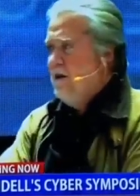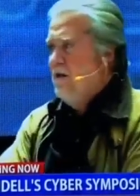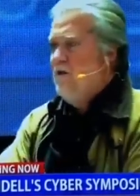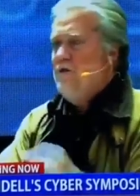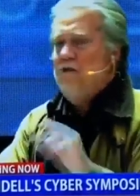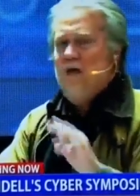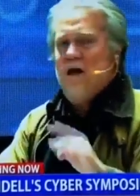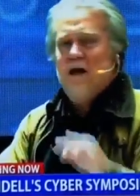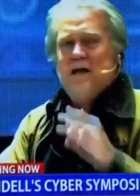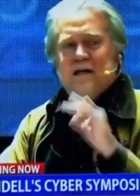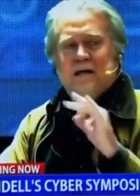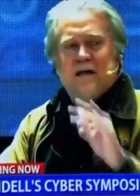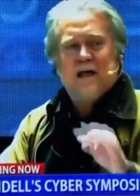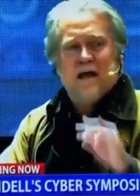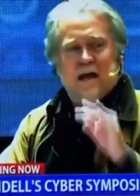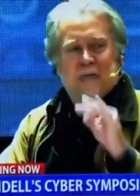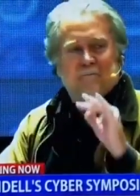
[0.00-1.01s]
They
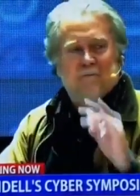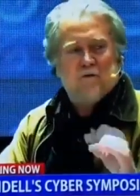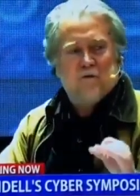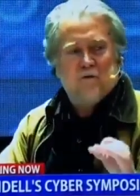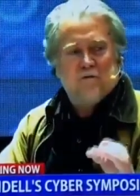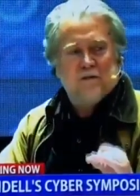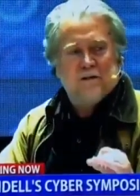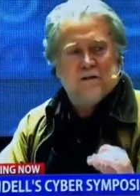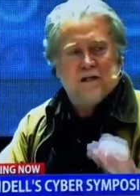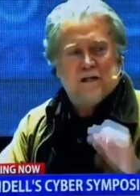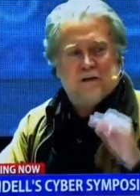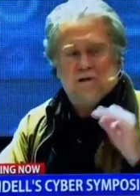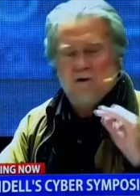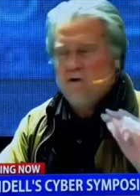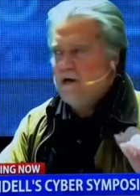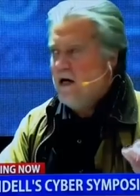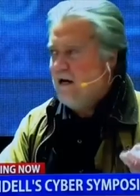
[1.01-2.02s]
can't prove it. They
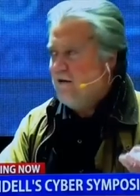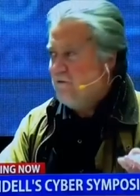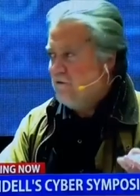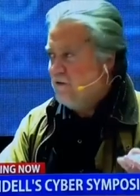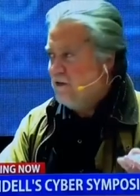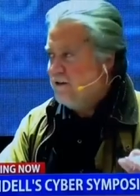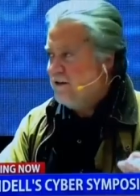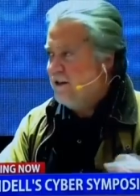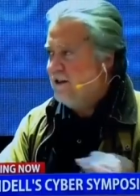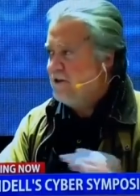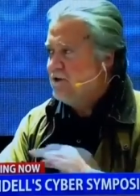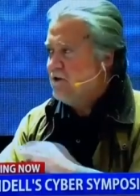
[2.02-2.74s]
don't have the receipts.